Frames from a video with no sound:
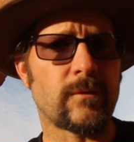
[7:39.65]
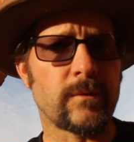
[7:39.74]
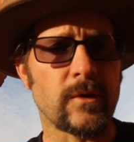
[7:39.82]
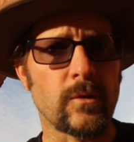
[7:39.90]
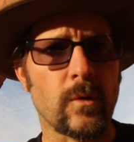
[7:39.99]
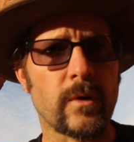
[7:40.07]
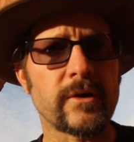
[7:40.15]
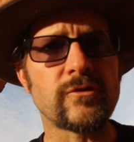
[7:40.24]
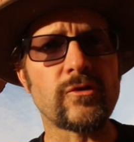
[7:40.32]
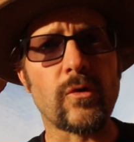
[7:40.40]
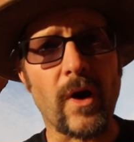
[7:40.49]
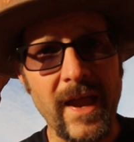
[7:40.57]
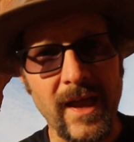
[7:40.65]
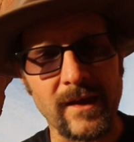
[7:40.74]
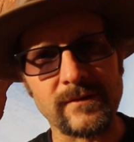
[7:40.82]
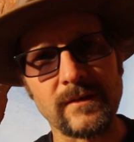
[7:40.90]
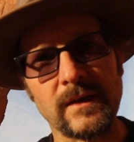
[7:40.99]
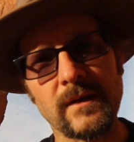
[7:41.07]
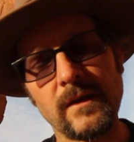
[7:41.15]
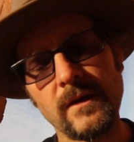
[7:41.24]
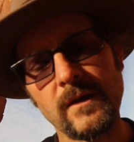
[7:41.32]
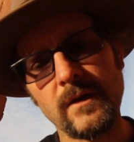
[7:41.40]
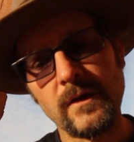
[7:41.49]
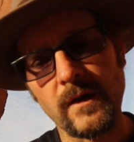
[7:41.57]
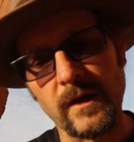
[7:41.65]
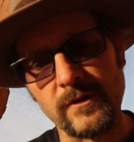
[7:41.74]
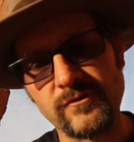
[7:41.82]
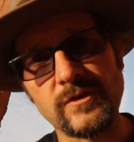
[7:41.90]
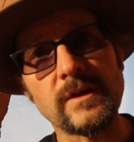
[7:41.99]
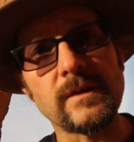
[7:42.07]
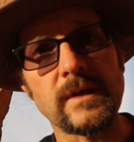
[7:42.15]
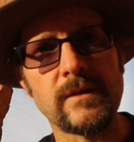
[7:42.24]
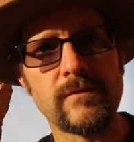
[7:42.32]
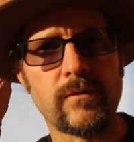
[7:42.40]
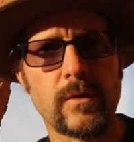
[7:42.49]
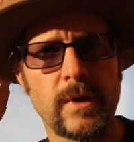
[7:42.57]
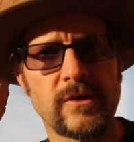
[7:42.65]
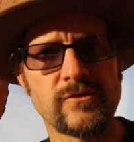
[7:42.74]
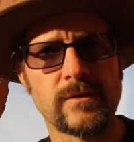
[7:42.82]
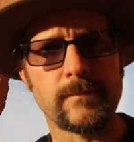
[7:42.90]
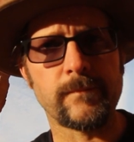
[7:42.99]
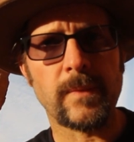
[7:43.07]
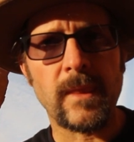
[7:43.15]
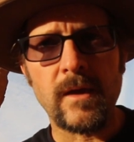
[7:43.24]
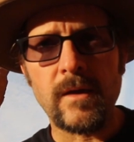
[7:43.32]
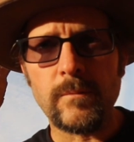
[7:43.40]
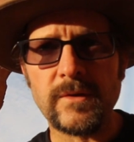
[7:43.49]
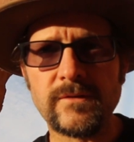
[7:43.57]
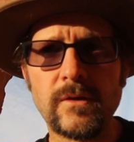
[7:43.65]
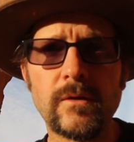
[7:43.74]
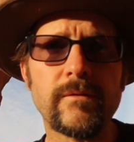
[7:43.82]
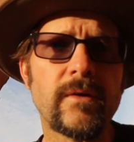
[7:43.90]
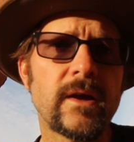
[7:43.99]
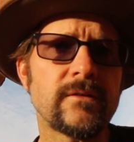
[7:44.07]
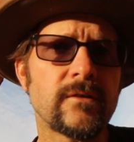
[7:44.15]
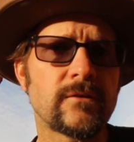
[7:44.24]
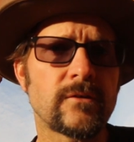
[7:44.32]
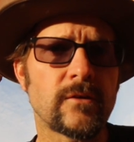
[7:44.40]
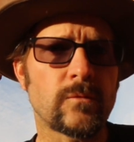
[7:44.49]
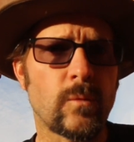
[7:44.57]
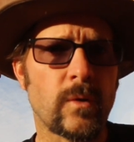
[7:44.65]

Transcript: from the lower Triassic uh, Chinle Formation. But Coelophysis is